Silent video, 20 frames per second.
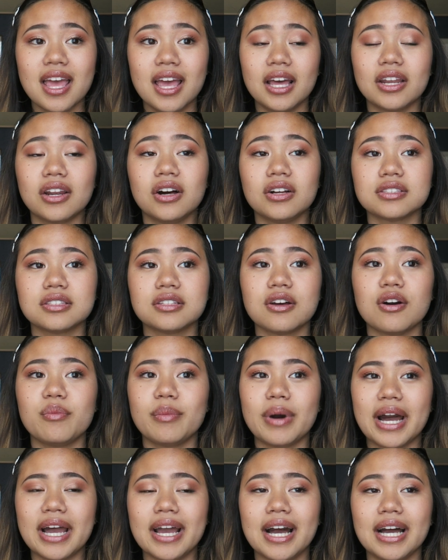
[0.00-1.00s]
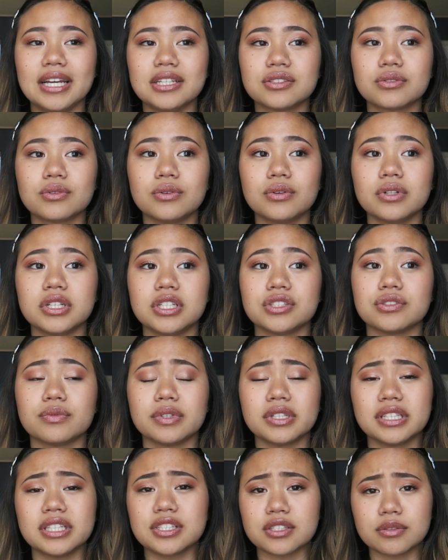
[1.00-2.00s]
And also, my high school is
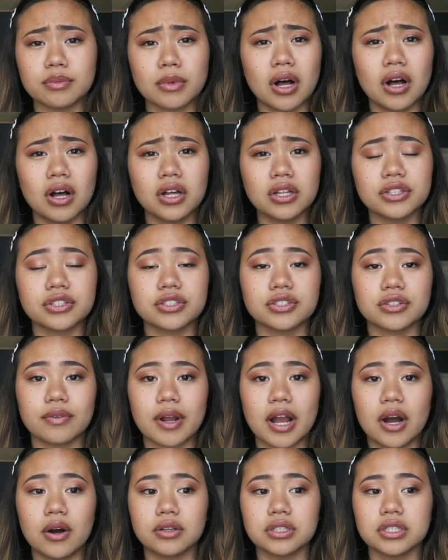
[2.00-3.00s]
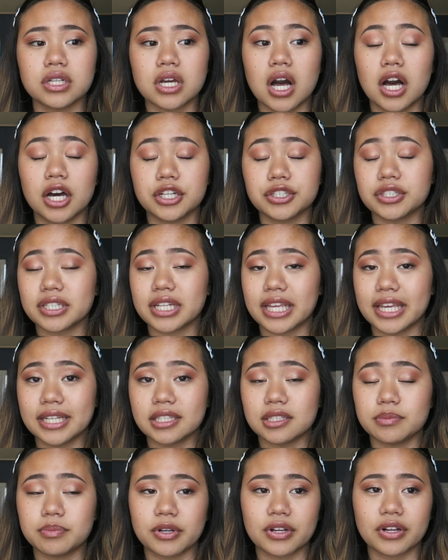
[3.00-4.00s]
really small. There's around 100
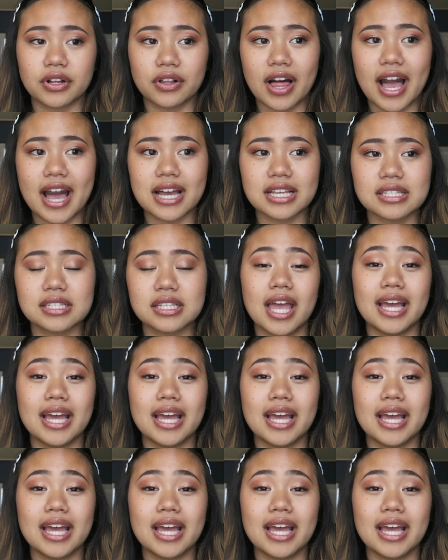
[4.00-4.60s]
kids per class.